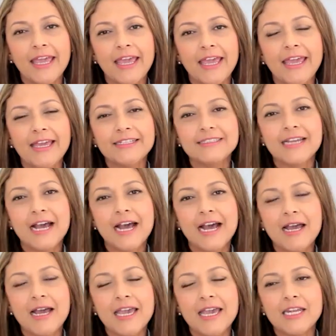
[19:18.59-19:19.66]

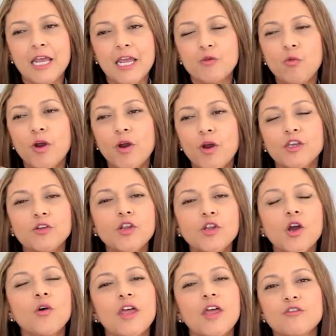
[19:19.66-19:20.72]
and where
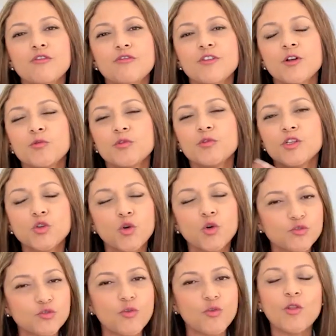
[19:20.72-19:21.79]
that you feel
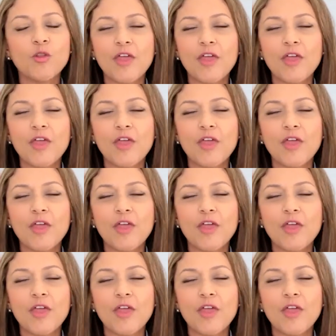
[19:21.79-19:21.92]
resourceful,